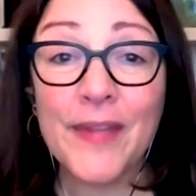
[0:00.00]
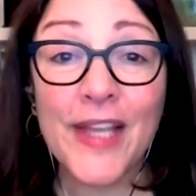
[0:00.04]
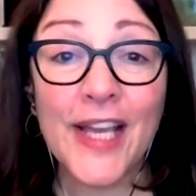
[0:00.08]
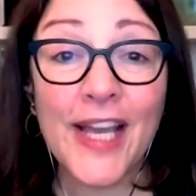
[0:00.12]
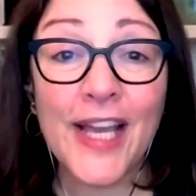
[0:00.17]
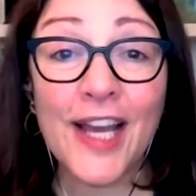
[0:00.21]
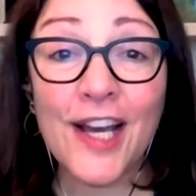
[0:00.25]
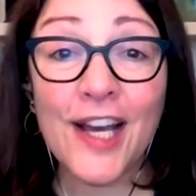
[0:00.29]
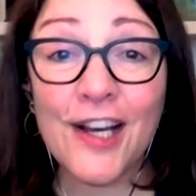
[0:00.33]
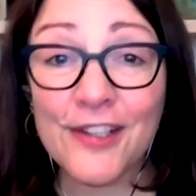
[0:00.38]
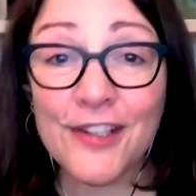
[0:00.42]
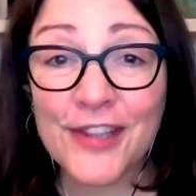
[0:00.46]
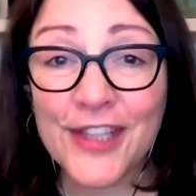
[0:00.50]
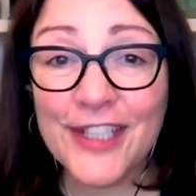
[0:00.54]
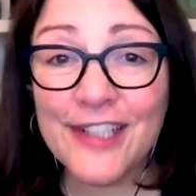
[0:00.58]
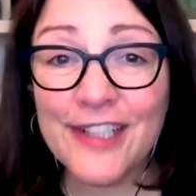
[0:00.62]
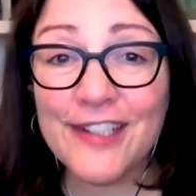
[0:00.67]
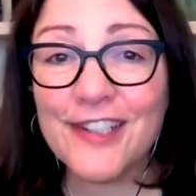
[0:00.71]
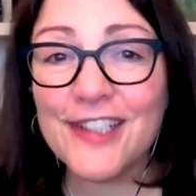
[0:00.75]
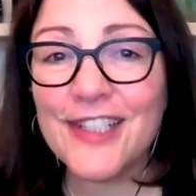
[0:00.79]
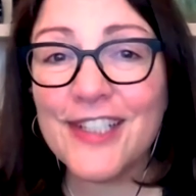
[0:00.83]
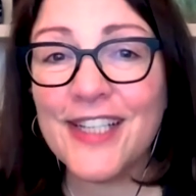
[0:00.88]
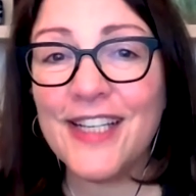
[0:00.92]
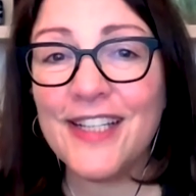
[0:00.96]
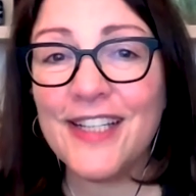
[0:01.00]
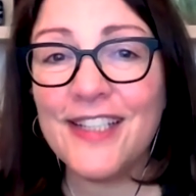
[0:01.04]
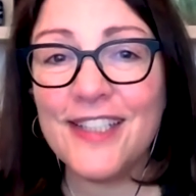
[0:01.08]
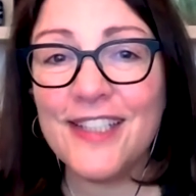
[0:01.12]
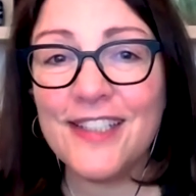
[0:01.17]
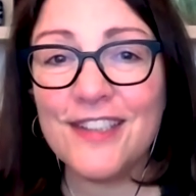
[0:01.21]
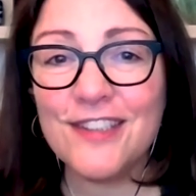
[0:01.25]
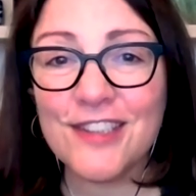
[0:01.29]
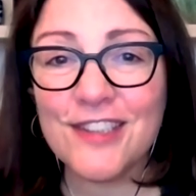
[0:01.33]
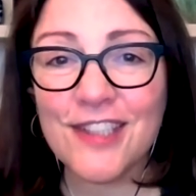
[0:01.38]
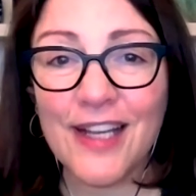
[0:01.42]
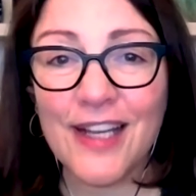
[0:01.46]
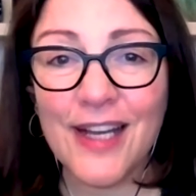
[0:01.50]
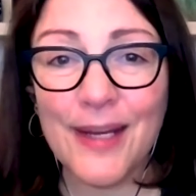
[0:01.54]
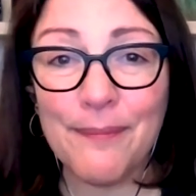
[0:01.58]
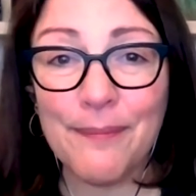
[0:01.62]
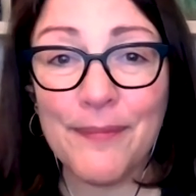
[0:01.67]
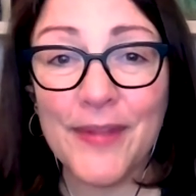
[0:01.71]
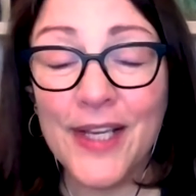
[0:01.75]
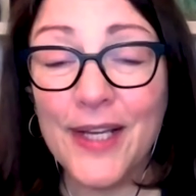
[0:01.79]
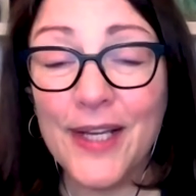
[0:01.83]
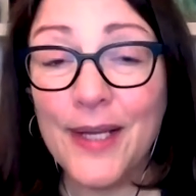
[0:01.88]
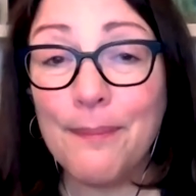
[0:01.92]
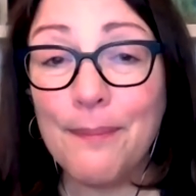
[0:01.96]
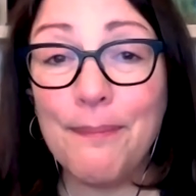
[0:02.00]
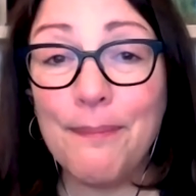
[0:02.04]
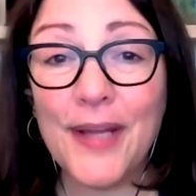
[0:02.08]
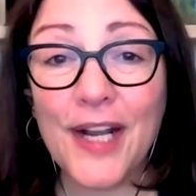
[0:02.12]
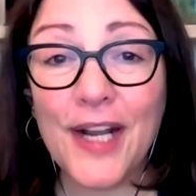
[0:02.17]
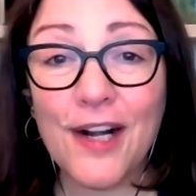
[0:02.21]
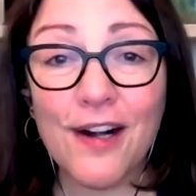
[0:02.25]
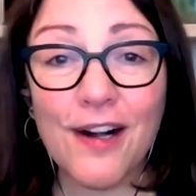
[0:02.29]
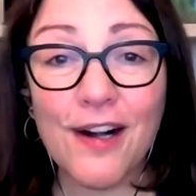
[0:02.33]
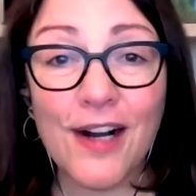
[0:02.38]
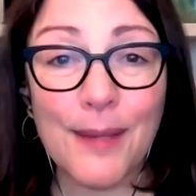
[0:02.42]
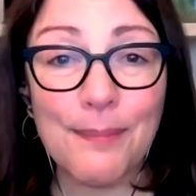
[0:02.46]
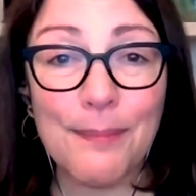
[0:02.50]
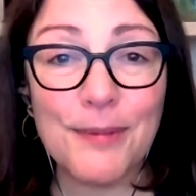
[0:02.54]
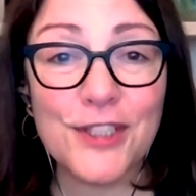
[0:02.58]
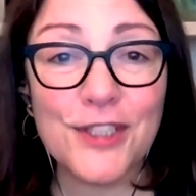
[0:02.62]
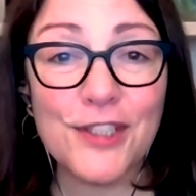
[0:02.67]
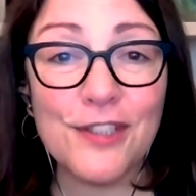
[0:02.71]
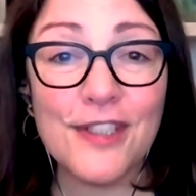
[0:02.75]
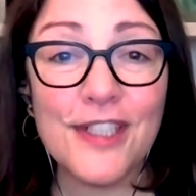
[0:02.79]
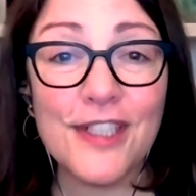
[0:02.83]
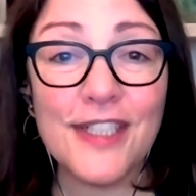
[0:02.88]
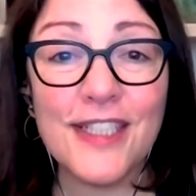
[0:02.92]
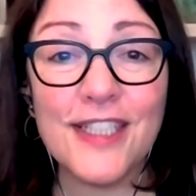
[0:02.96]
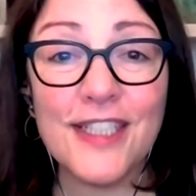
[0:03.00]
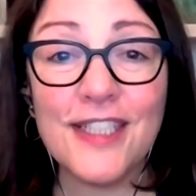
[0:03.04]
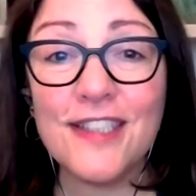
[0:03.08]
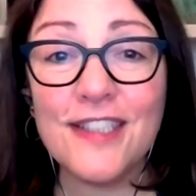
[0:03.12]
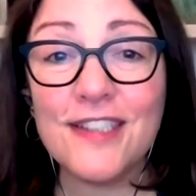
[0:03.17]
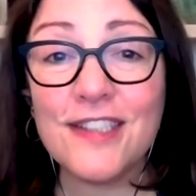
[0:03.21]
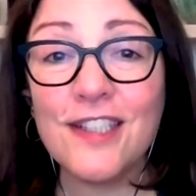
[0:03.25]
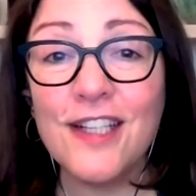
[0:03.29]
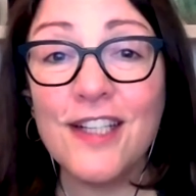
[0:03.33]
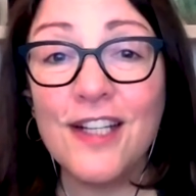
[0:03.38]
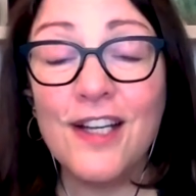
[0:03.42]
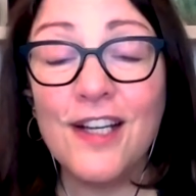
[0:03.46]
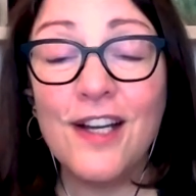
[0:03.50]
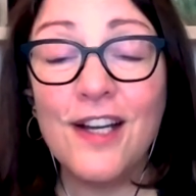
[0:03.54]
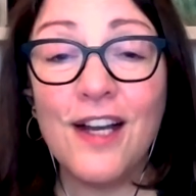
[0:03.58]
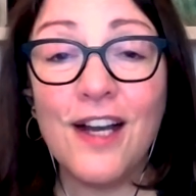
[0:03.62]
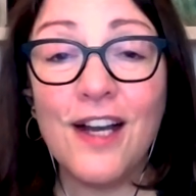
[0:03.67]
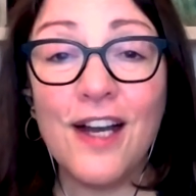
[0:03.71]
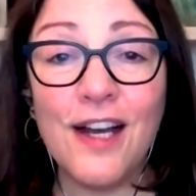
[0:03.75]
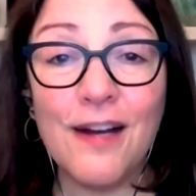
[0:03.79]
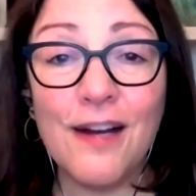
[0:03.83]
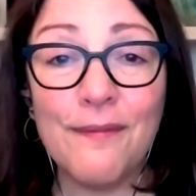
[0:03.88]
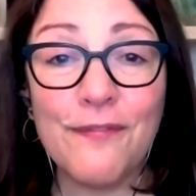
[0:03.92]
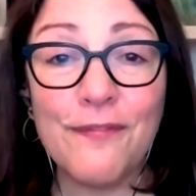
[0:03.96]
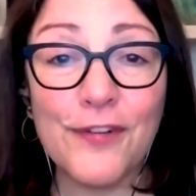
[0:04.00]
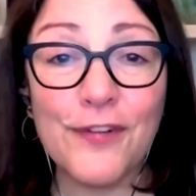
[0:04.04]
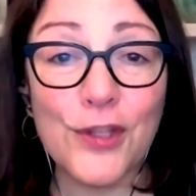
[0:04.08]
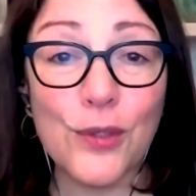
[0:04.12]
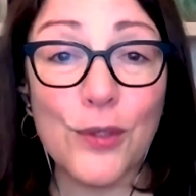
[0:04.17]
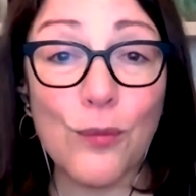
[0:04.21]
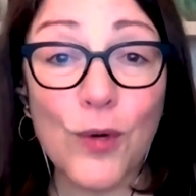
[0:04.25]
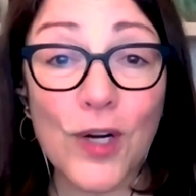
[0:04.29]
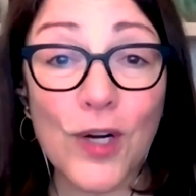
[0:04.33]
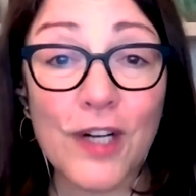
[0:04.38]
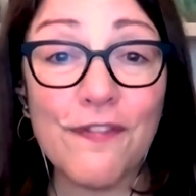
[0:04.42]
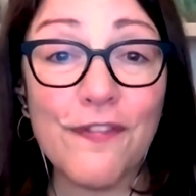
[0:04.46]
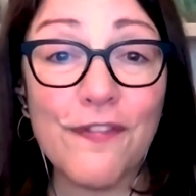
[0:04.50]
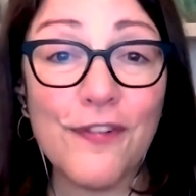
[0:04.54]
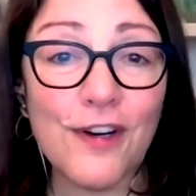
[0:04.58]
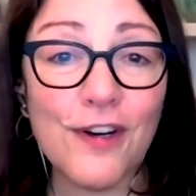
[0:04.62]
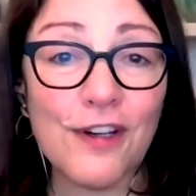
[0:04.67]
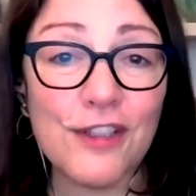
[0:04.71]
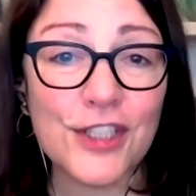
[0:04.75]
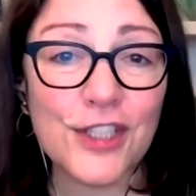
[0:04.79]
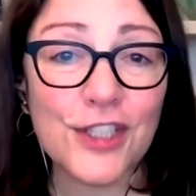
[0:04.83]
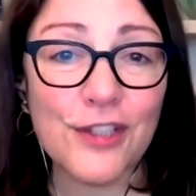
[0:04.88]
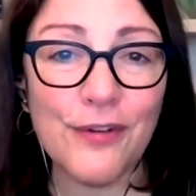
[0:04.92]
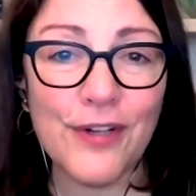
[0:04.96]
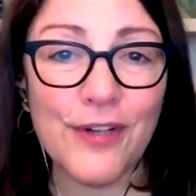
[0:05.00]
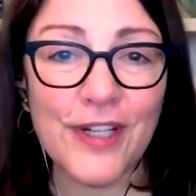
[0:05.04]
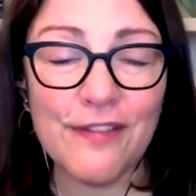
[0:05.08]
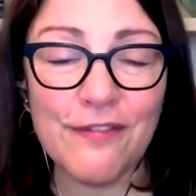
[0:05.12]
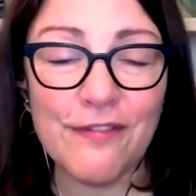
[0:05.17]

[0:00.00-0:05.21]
healthier kids, um, better opportunities um, for the workforce going